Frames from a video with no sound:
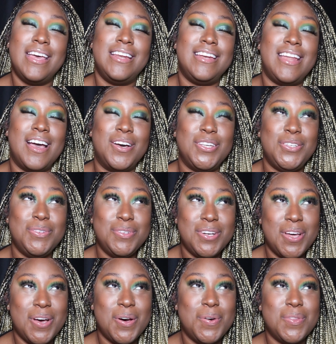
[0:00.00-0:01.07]
Now, you
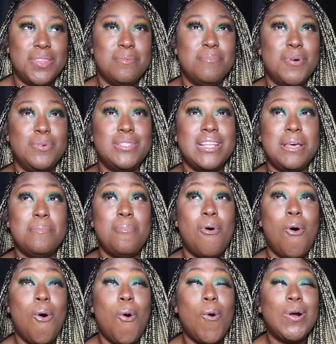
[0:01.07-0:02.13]
know the most
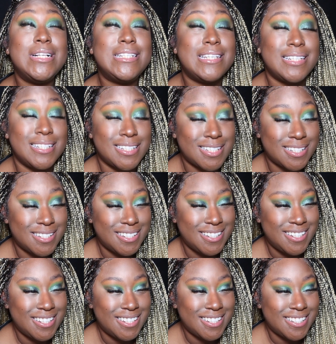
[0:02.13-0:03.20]
important
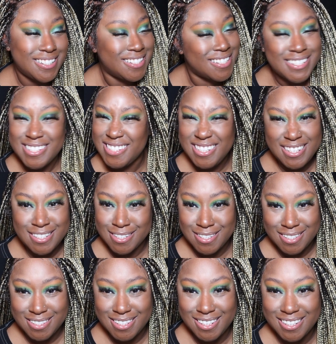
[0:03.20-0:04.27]

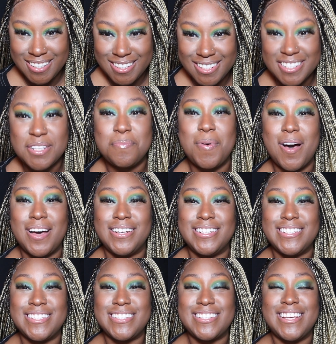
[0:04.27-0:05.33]
season is upon
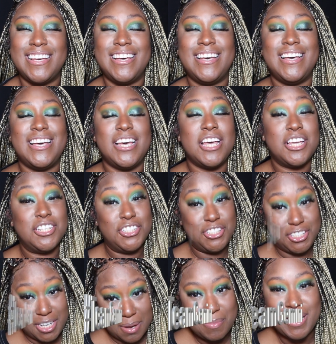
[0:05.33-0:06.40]
us.
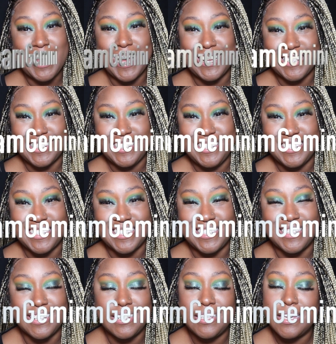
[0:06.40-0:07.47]
Gemini
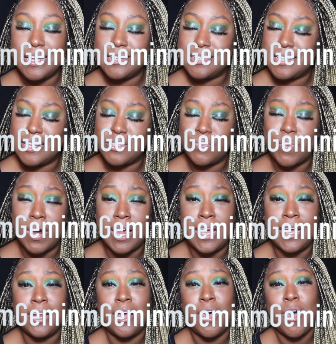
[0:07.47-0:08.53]
season. Yes, that's
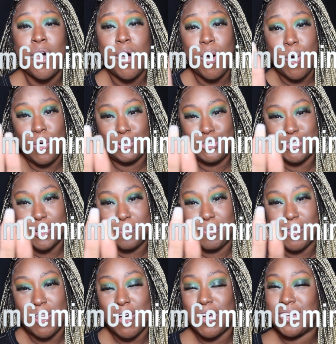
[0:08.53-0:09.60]
right. Hold your
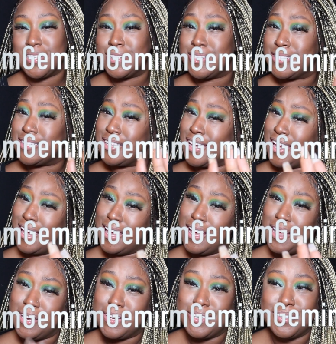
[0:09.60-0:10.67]
applause
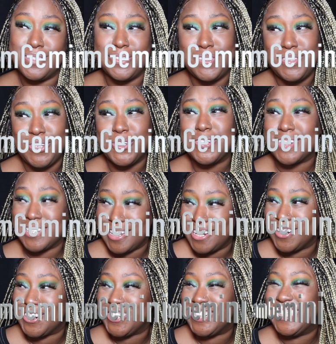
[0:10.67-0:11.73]
and your
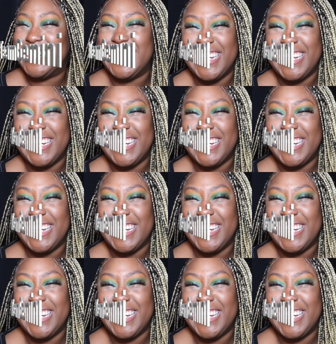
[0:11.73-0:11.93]
slander.